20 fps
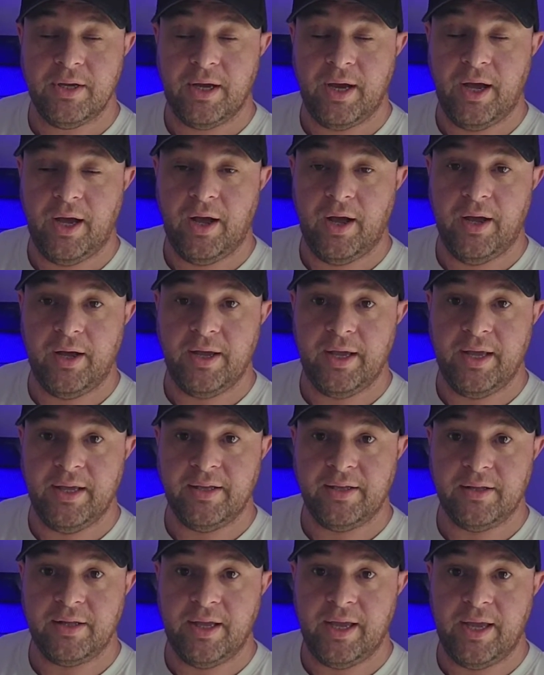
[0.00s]
Uh,
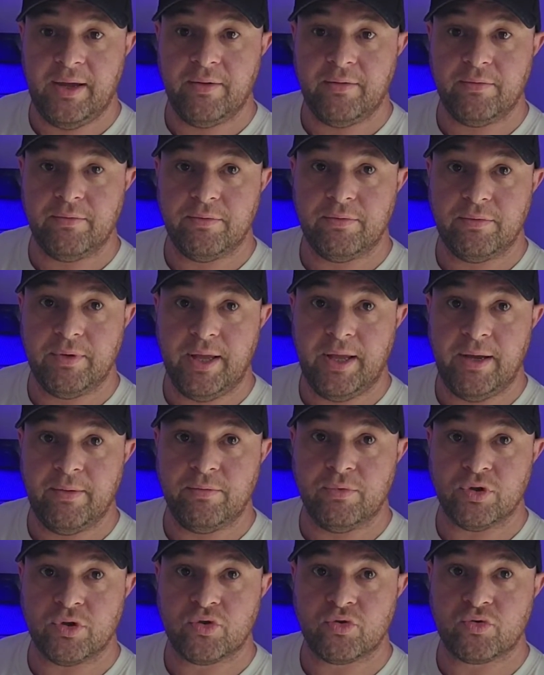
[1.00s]
it, it, it
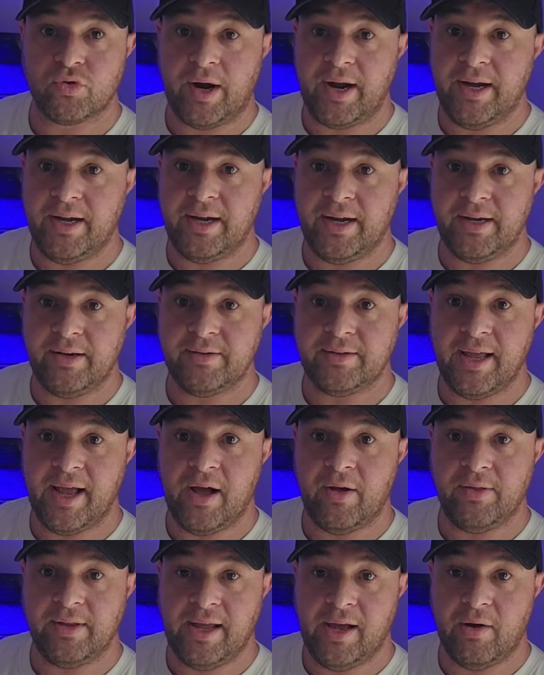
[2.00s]
was draining
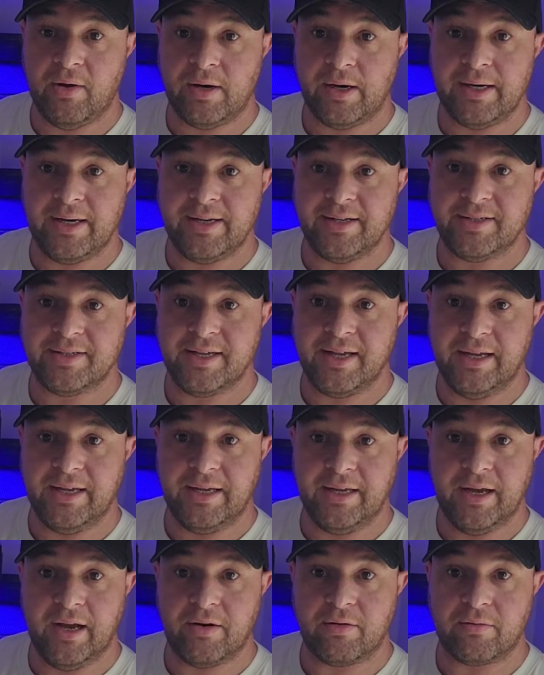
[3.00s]
down the
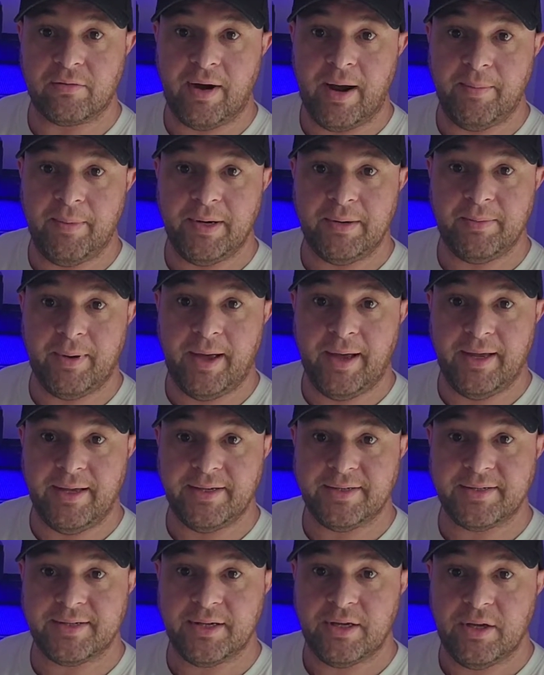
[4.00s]
alkalinity at rapid
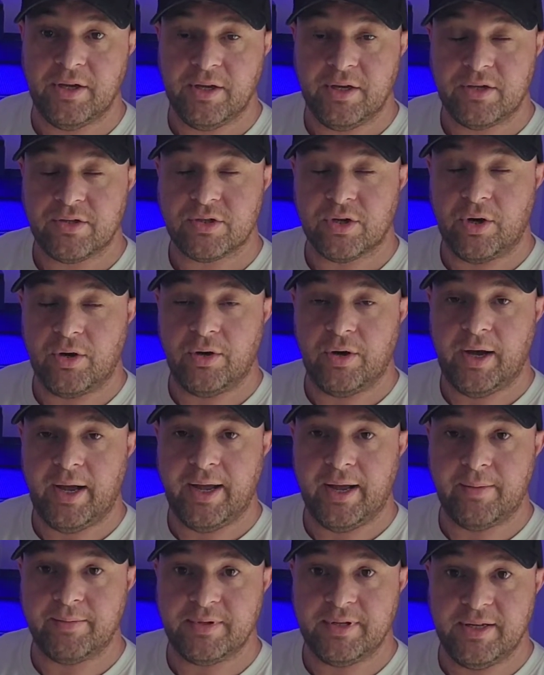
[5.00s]
pace. So I
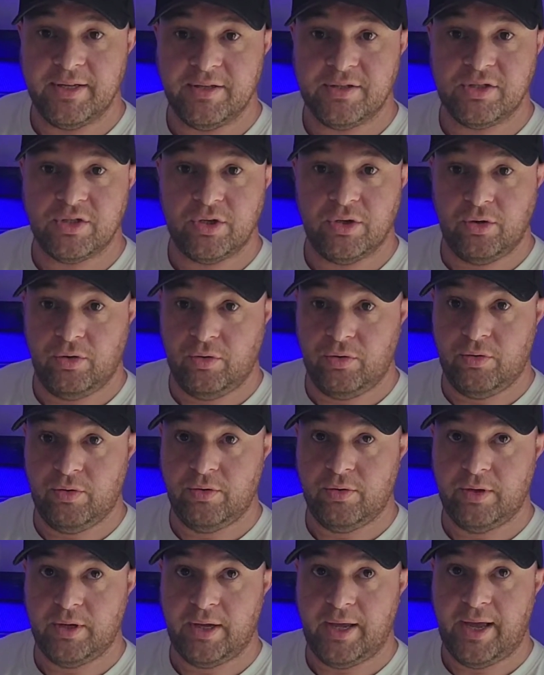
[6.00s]
upped it to
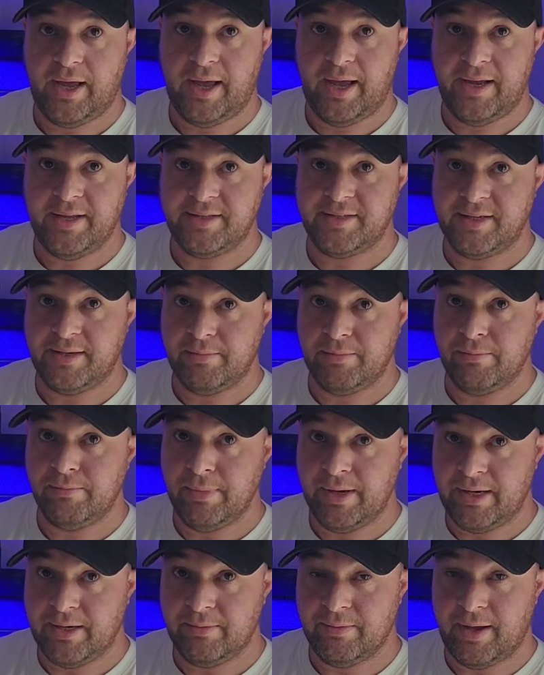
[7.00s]
80,
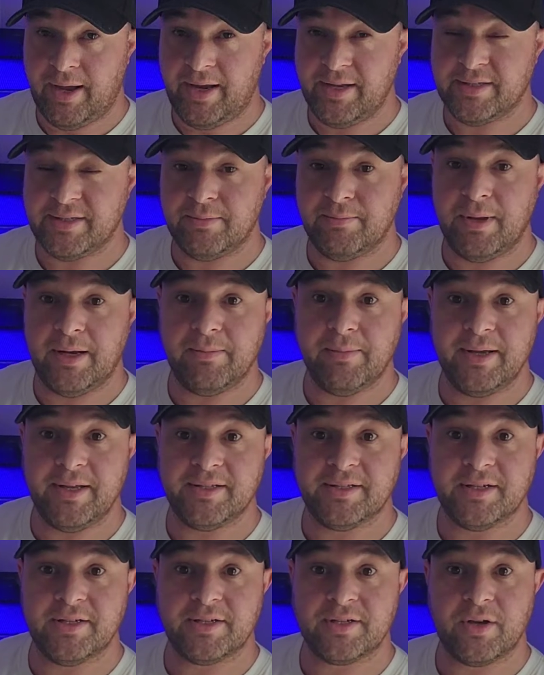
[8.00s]
milli 80
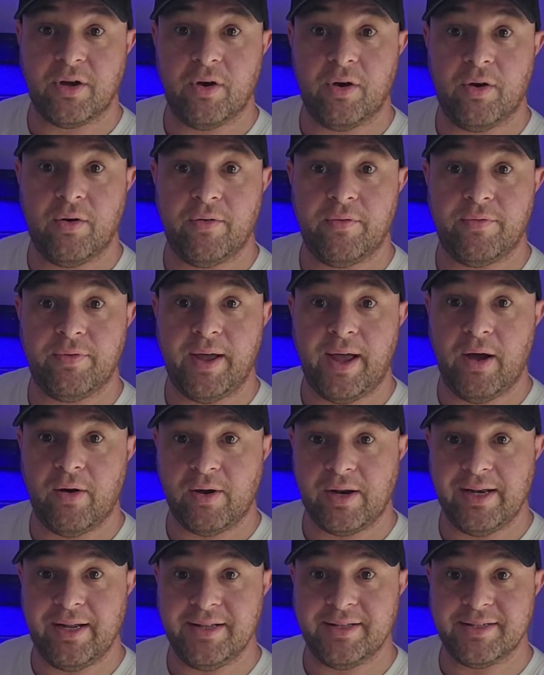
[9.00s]
millimeters of
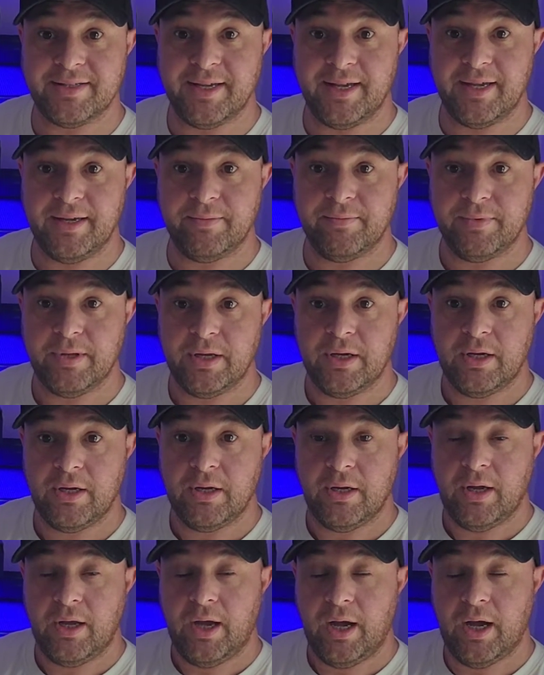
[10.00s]
alkalinity.
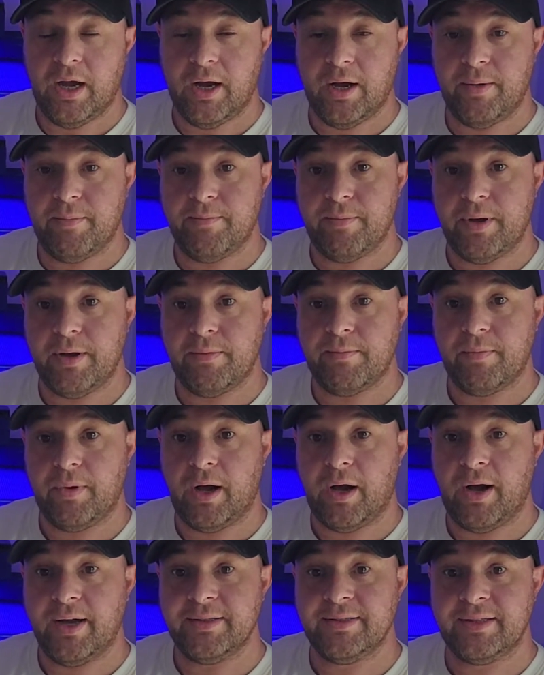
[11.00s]
Um,
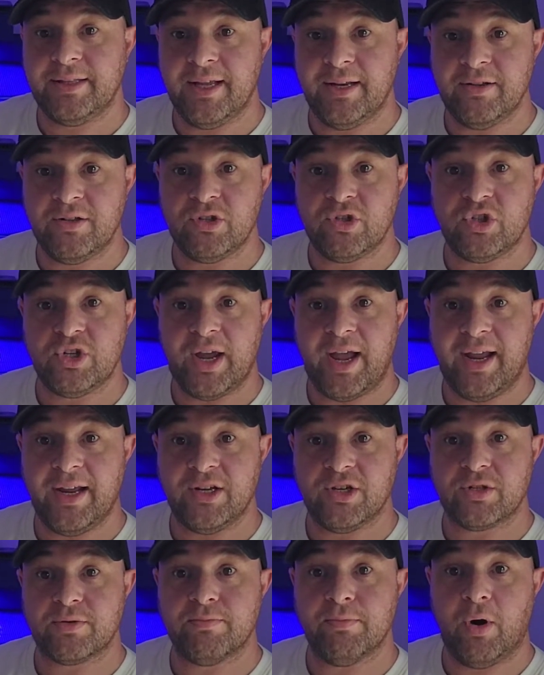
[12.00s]
I didn't
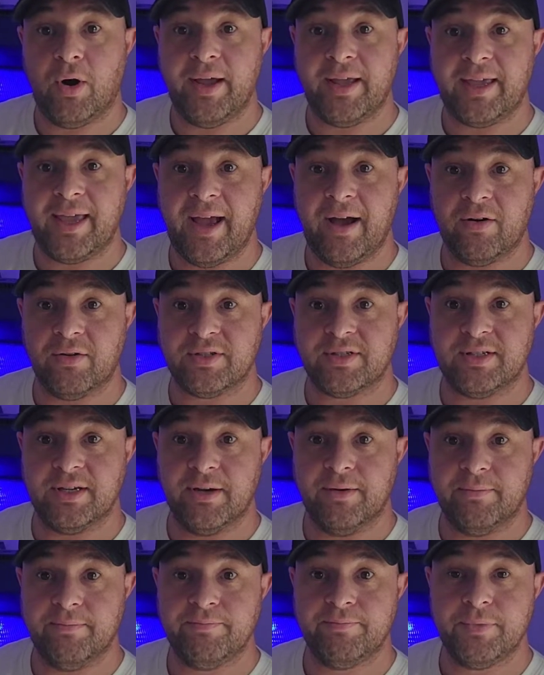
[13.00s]
change my
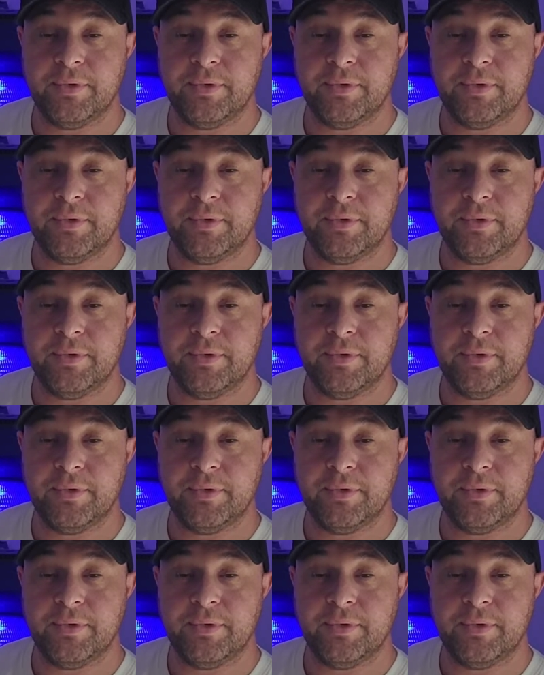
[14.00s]
calcium.